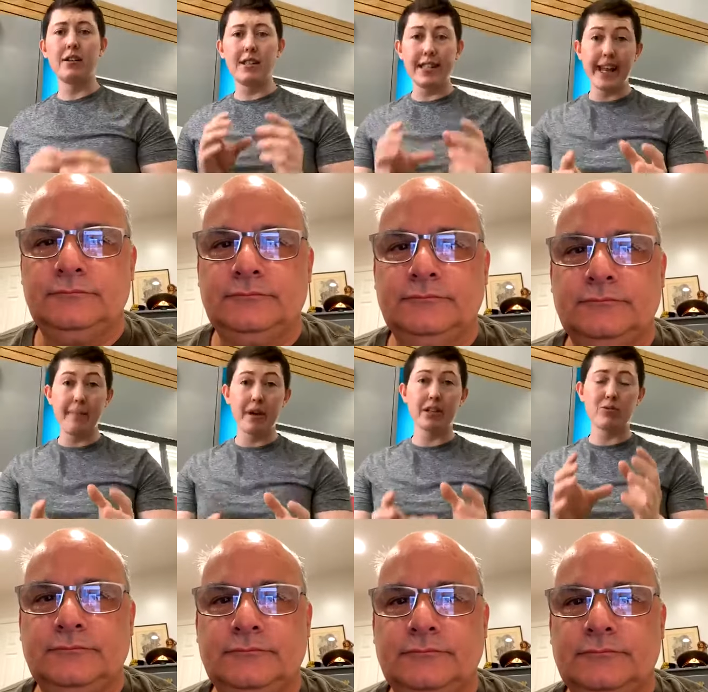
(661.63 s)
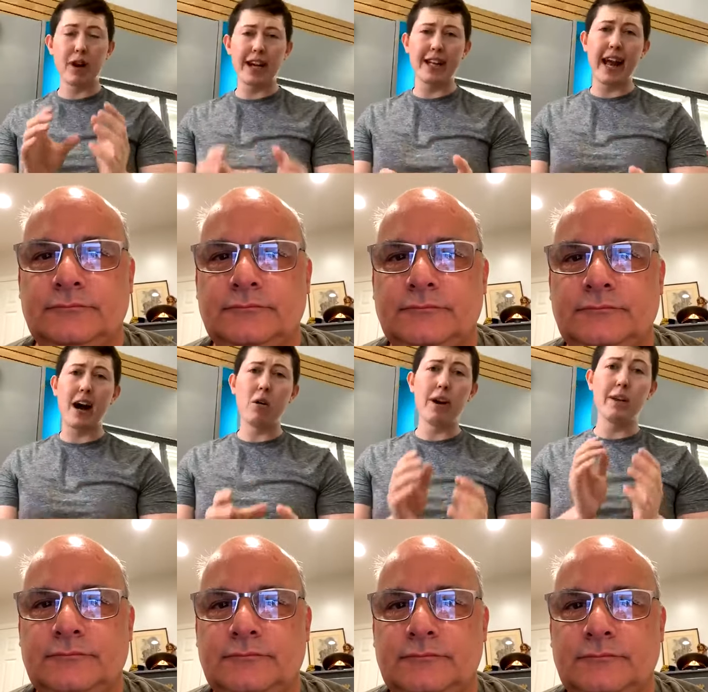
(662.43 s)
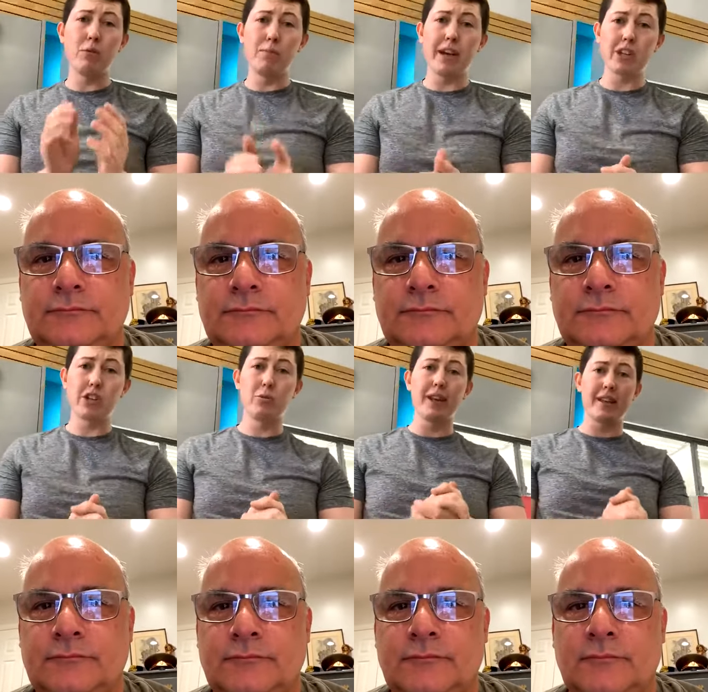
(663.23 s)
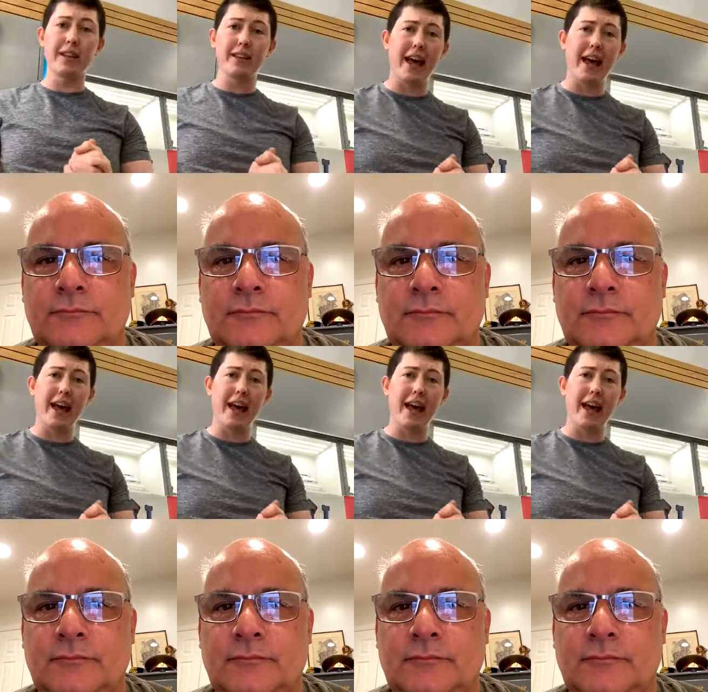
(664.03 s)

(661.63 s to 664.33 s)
Speaker 1: DM us right now, and we'll make sure we can get that